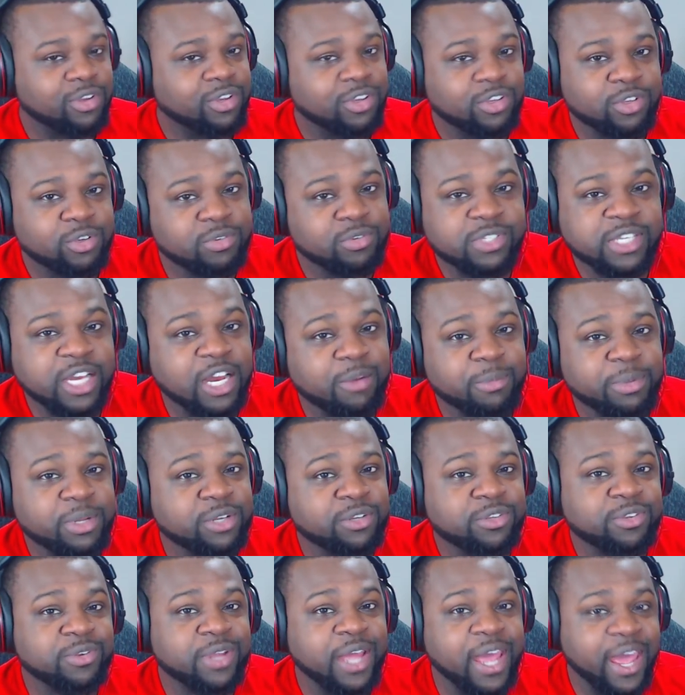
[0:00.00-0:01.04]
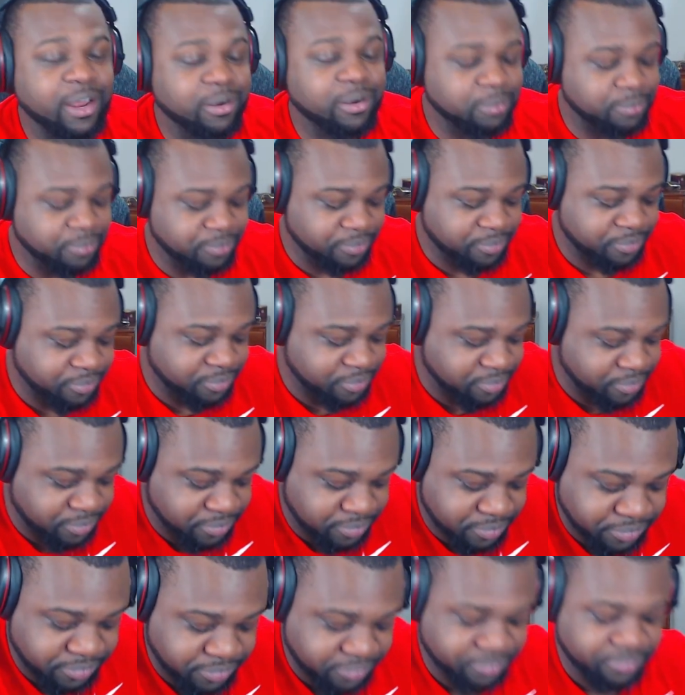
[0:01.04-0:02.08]
You tell me to do that?
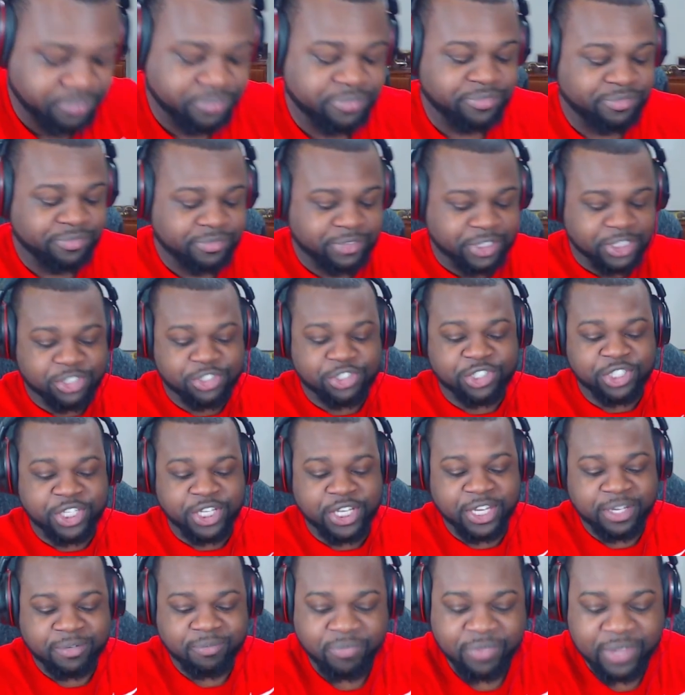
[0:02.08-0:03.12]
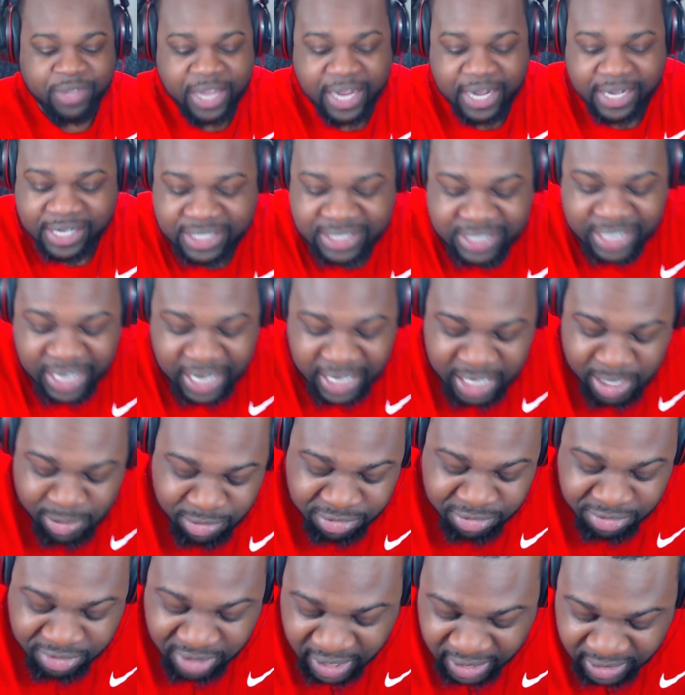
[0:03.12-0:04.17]
Shit. I guess I never
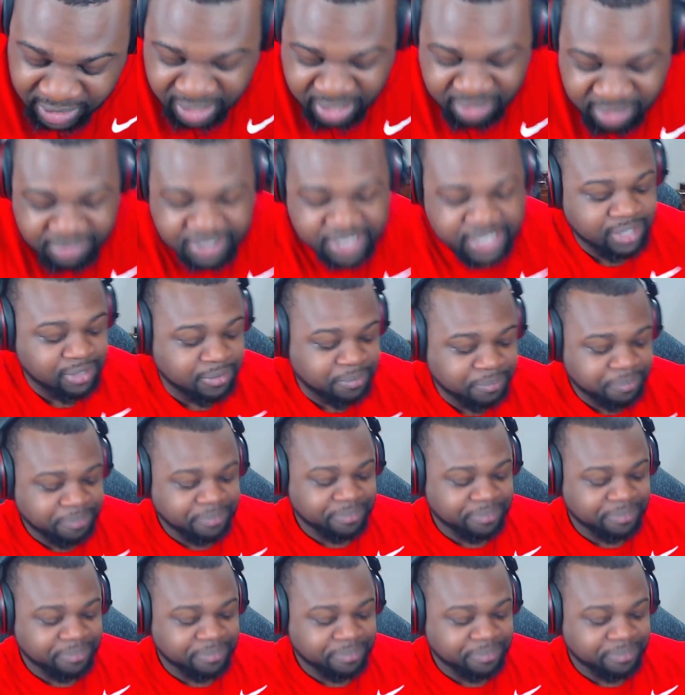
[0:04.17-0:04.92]
find love then.